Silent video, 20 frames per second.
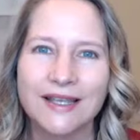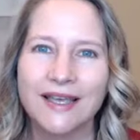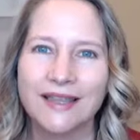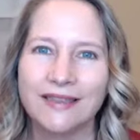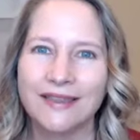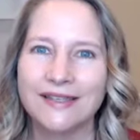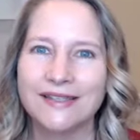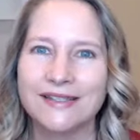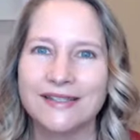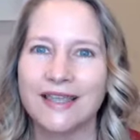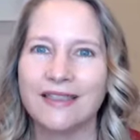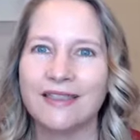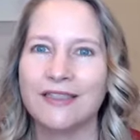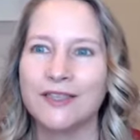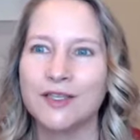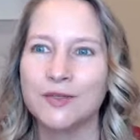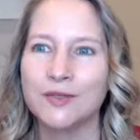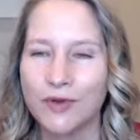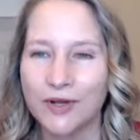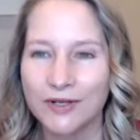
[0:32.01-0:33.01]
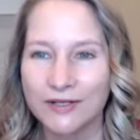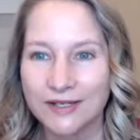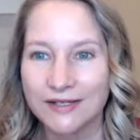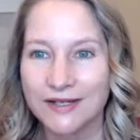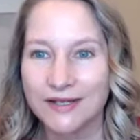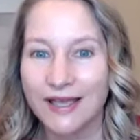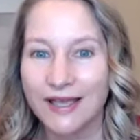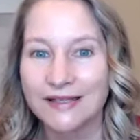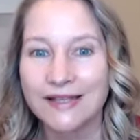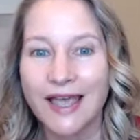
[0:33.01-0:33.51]
They say that this process
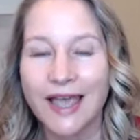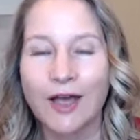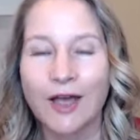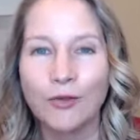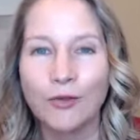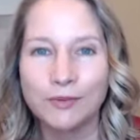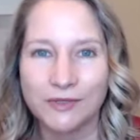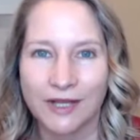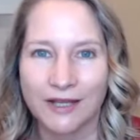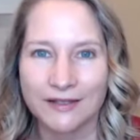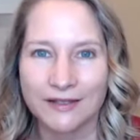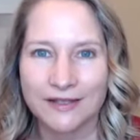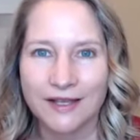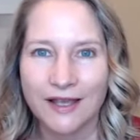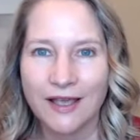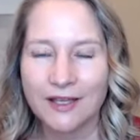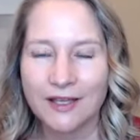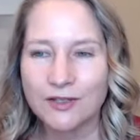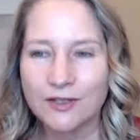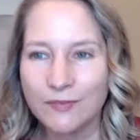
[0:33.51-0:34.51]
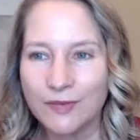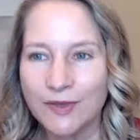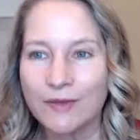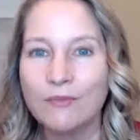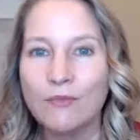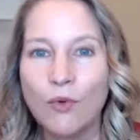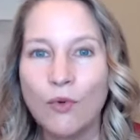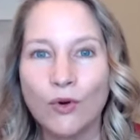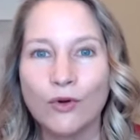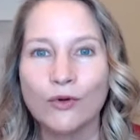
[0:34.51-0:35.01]
has helped us to be
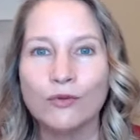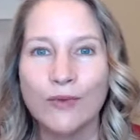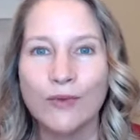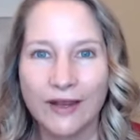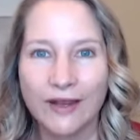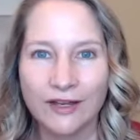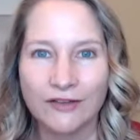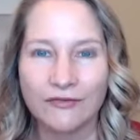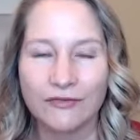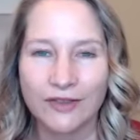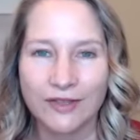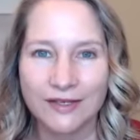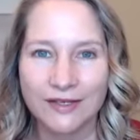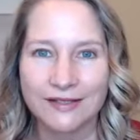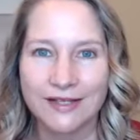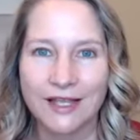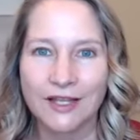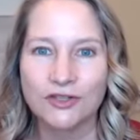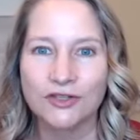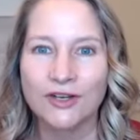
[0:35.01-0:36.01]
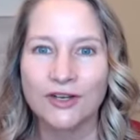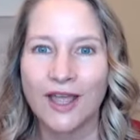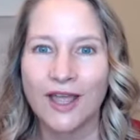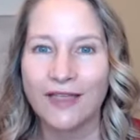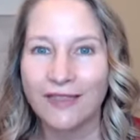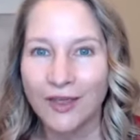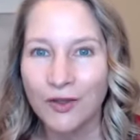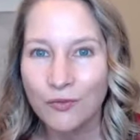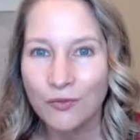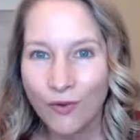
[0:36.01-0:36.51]
more ready for the ascension,
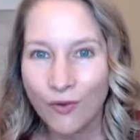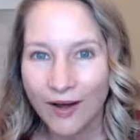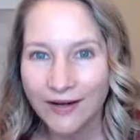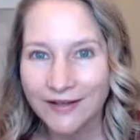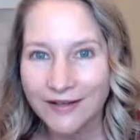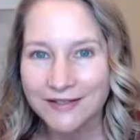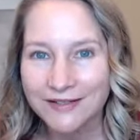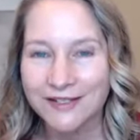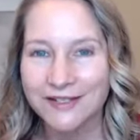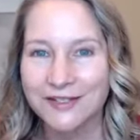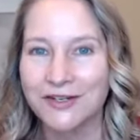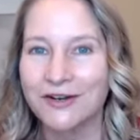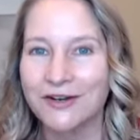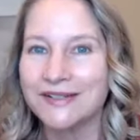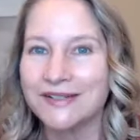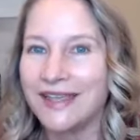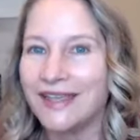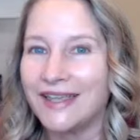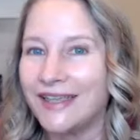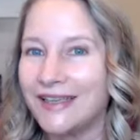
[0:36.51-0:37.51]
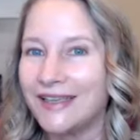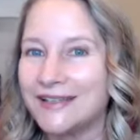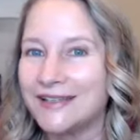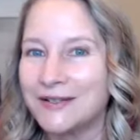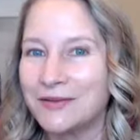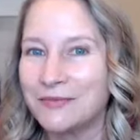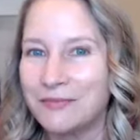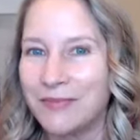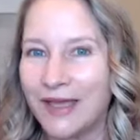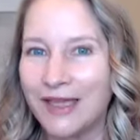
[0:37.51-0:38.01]
and they want us to start taking
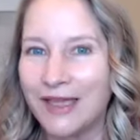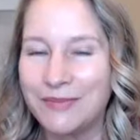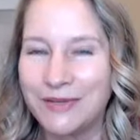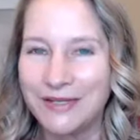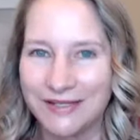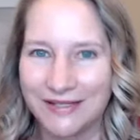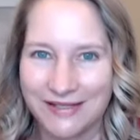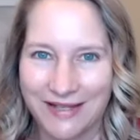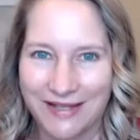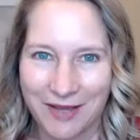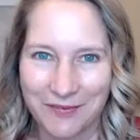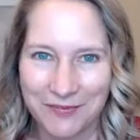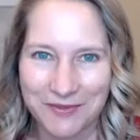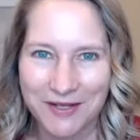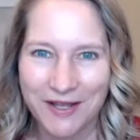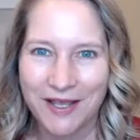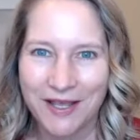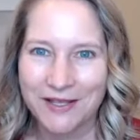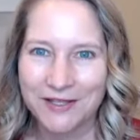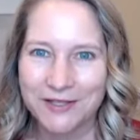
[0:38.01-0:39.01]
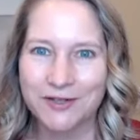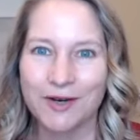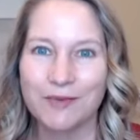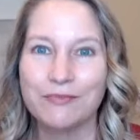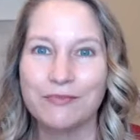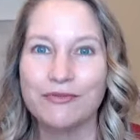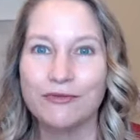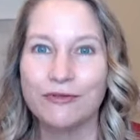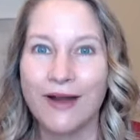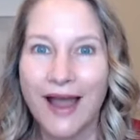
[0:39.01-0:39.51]
some baby steps,
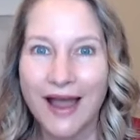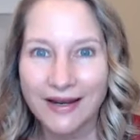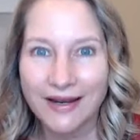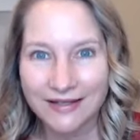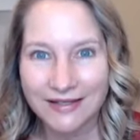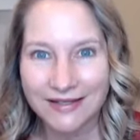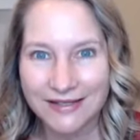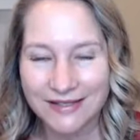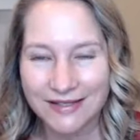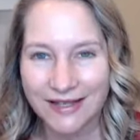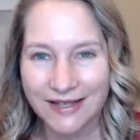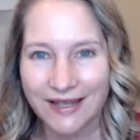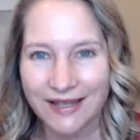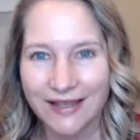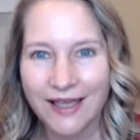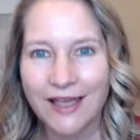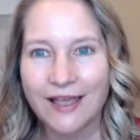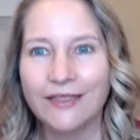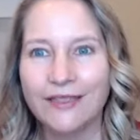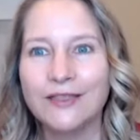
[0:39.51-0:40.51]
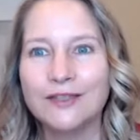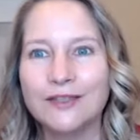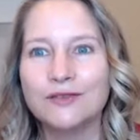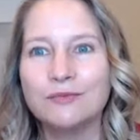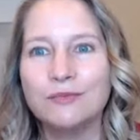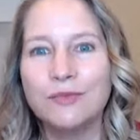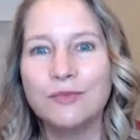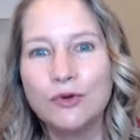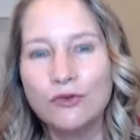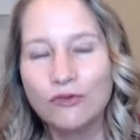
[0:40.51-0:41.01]
start practicing this
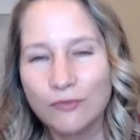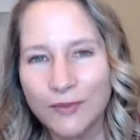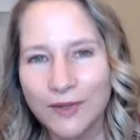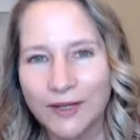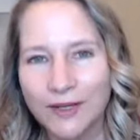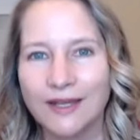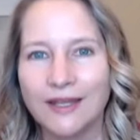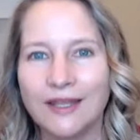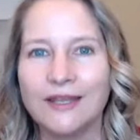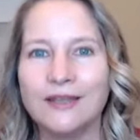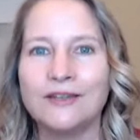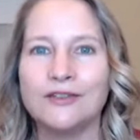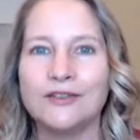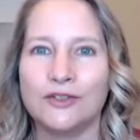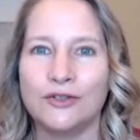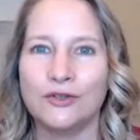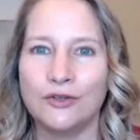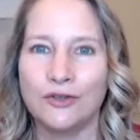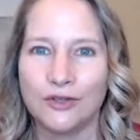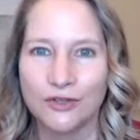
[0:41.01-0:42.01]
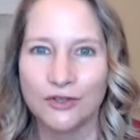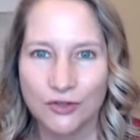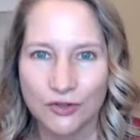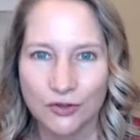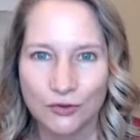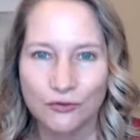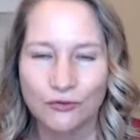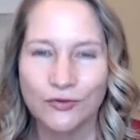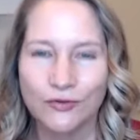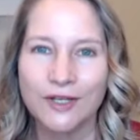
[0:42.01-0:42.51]
movement into this
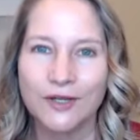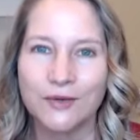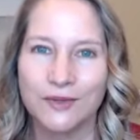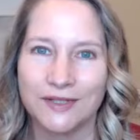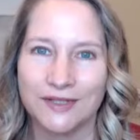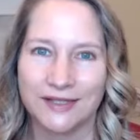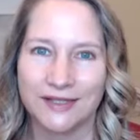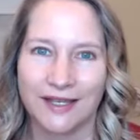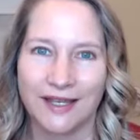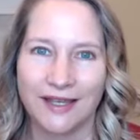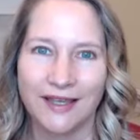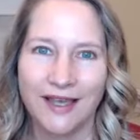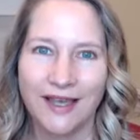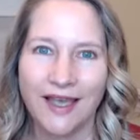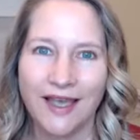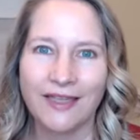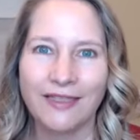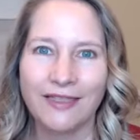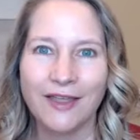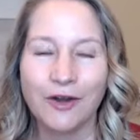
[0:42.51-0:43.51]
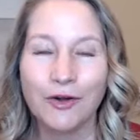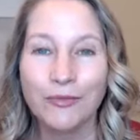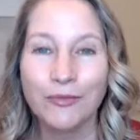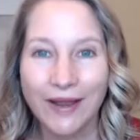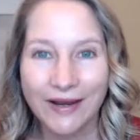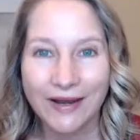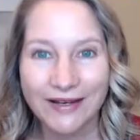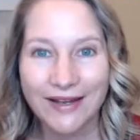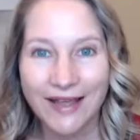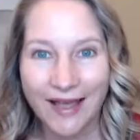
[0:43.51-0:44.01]
new frequency, and they're
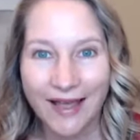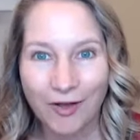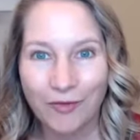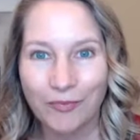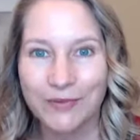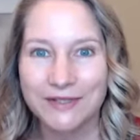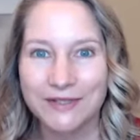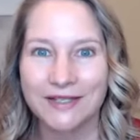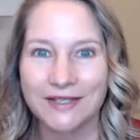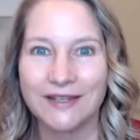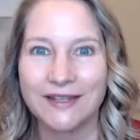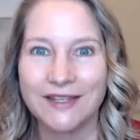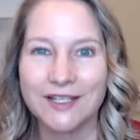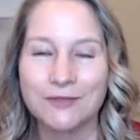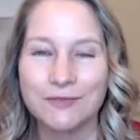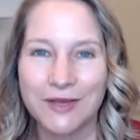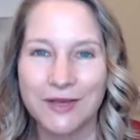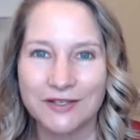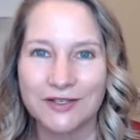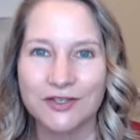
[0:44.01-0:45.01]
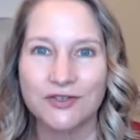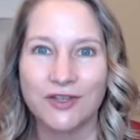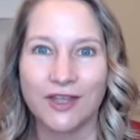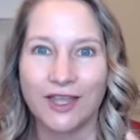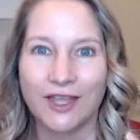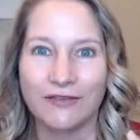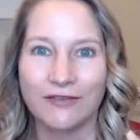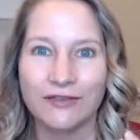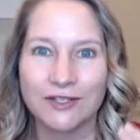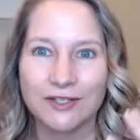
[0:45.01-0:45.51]
ready to help us. And in this message, they
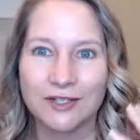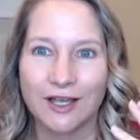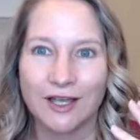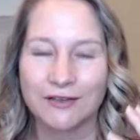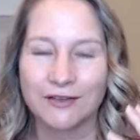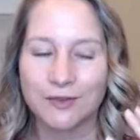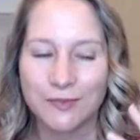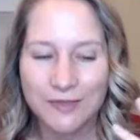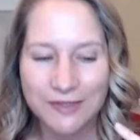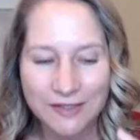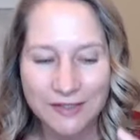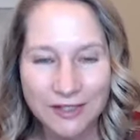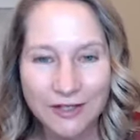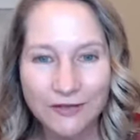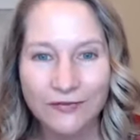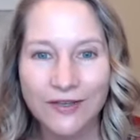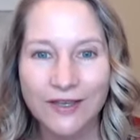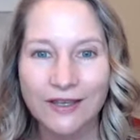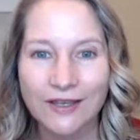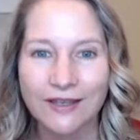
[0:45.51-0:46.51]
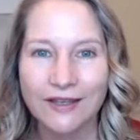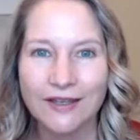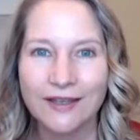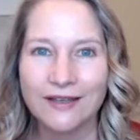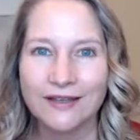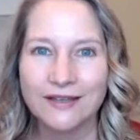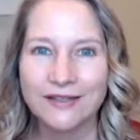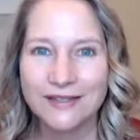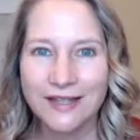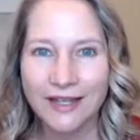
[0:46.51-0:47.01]
give us a specific
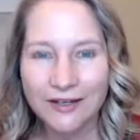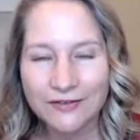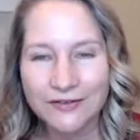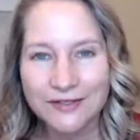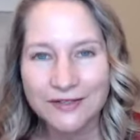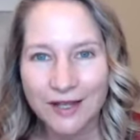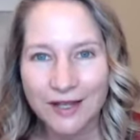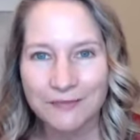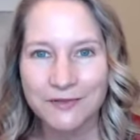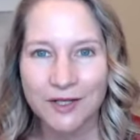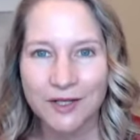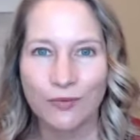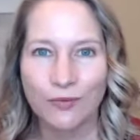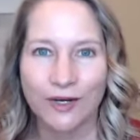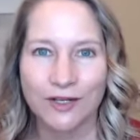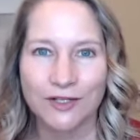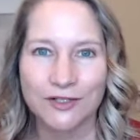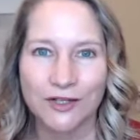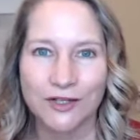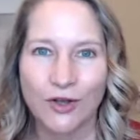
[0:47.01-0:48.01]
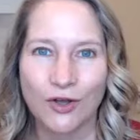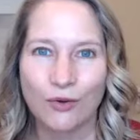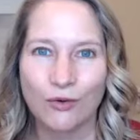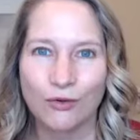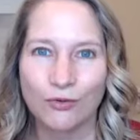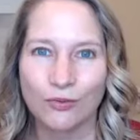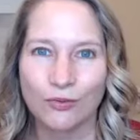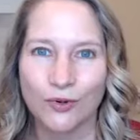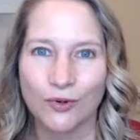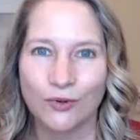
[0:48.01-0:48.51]
set of steps they want us to go
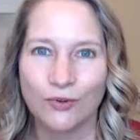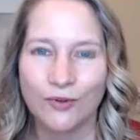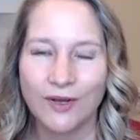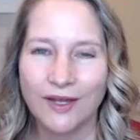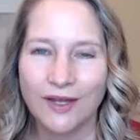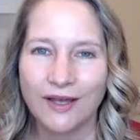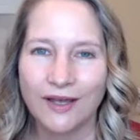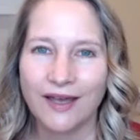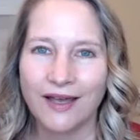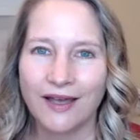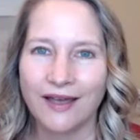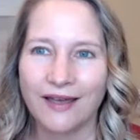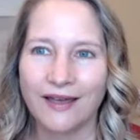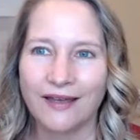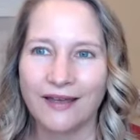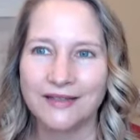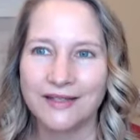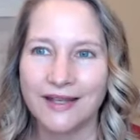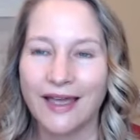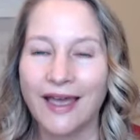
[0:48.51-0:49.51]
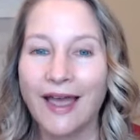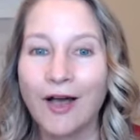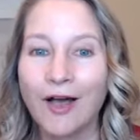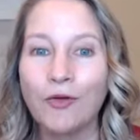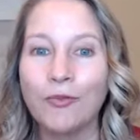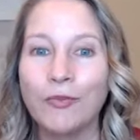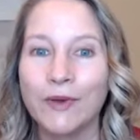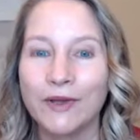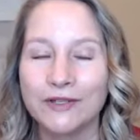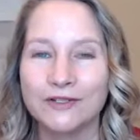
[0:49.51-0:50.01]
through to
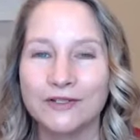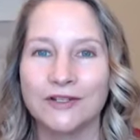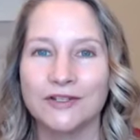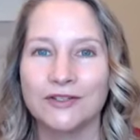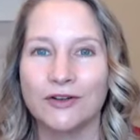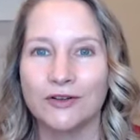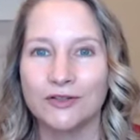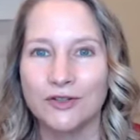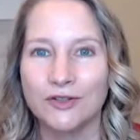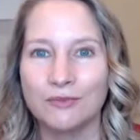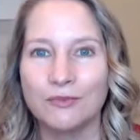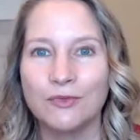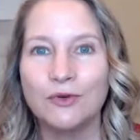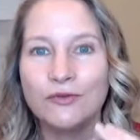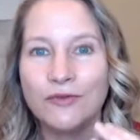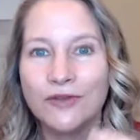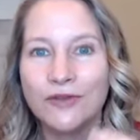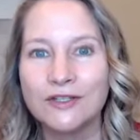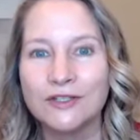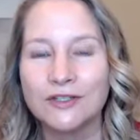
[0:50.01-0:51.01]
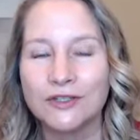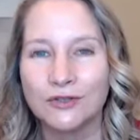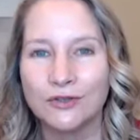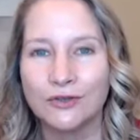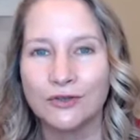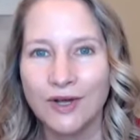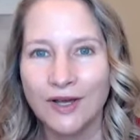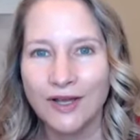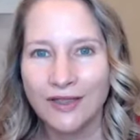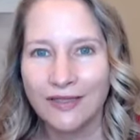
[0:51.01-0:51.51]
help us to start to move
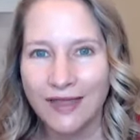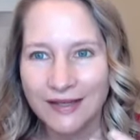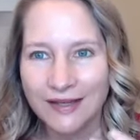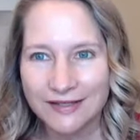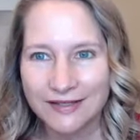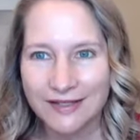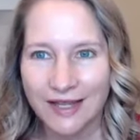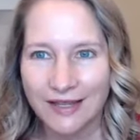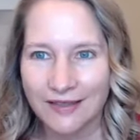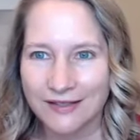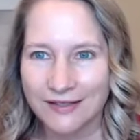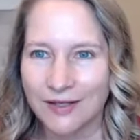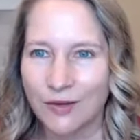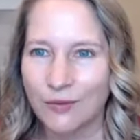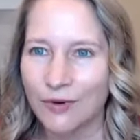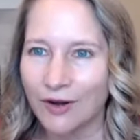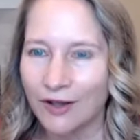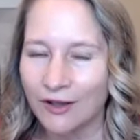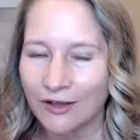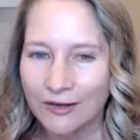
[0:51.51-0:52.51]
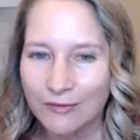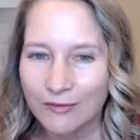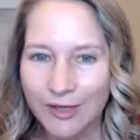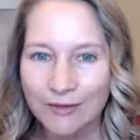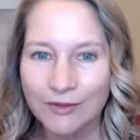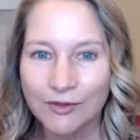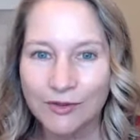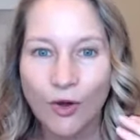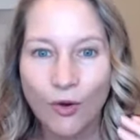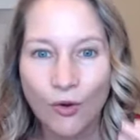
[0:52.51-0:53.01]
into that state. They say we're not going to be
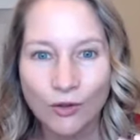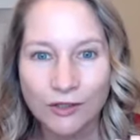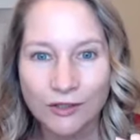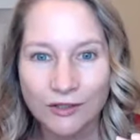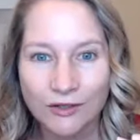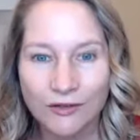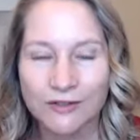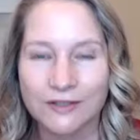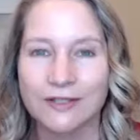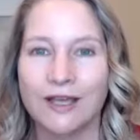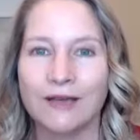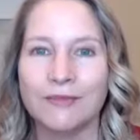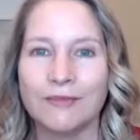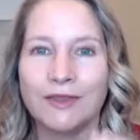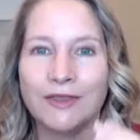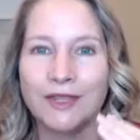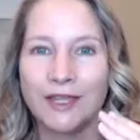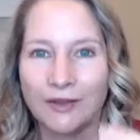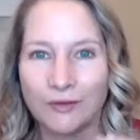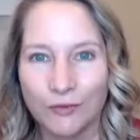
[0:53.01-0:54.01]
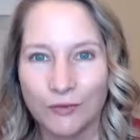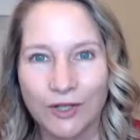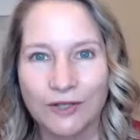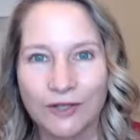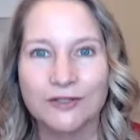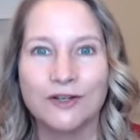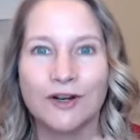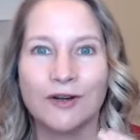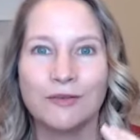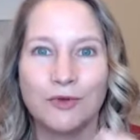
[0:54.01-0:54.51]
able to hold it all the time, but we can
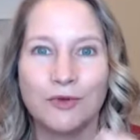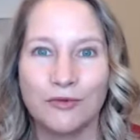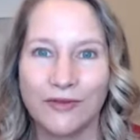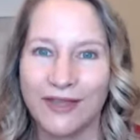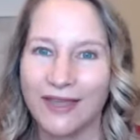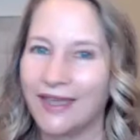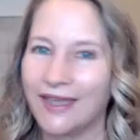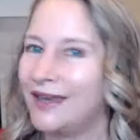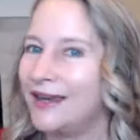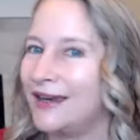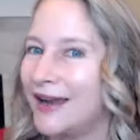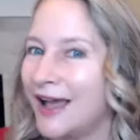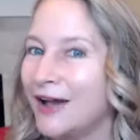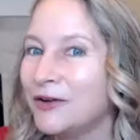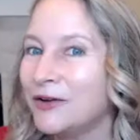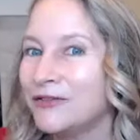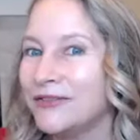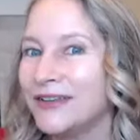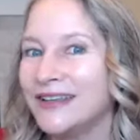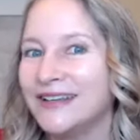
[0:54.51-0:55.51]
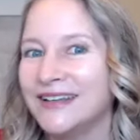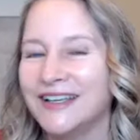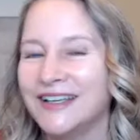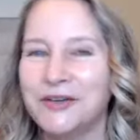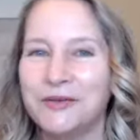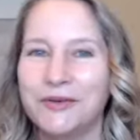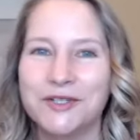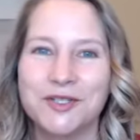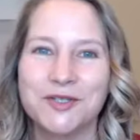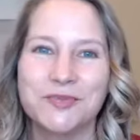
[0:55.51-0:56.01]
start moving in and out of it,
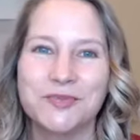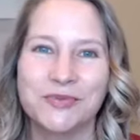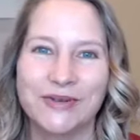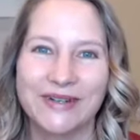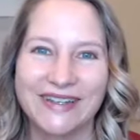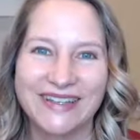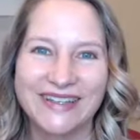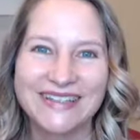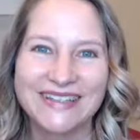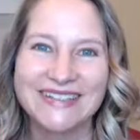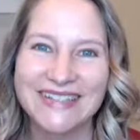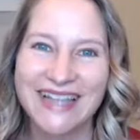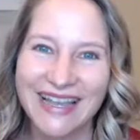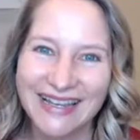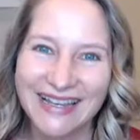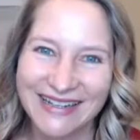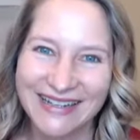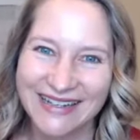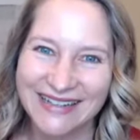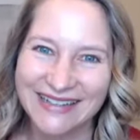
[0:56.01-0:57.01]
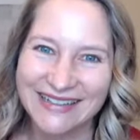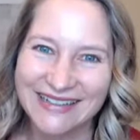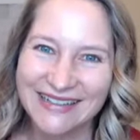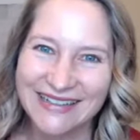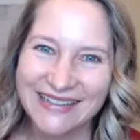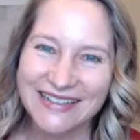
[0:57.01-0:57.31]
which is pretty exciting.